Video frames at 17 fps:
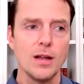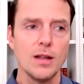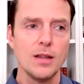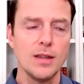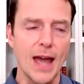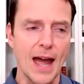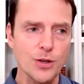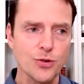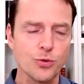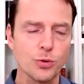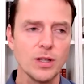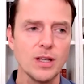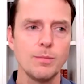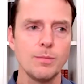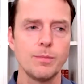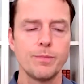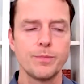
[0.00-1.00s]

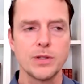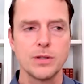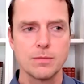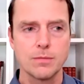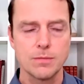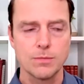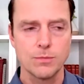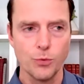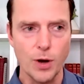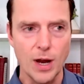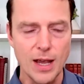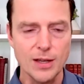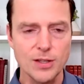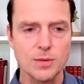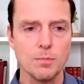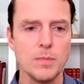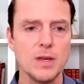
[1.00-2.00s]
naturally
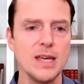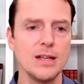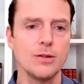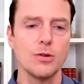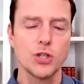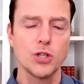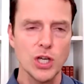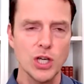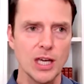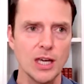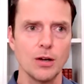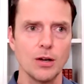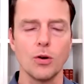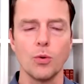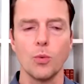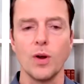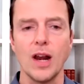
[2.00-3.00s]
raised meat or
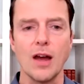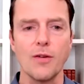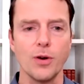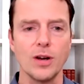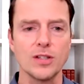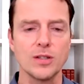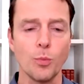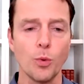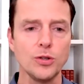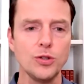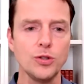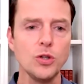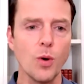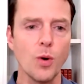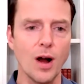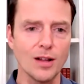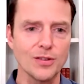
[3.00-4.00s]
chicken or whatever, it's more
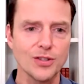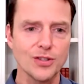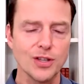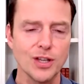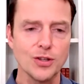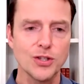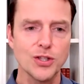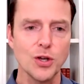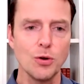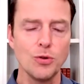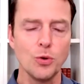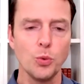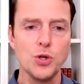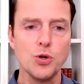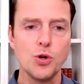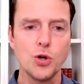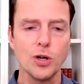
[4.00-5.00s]
nuanced. And so the
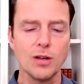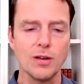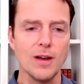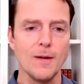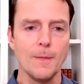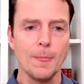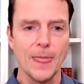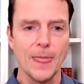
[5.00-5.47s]
way you cook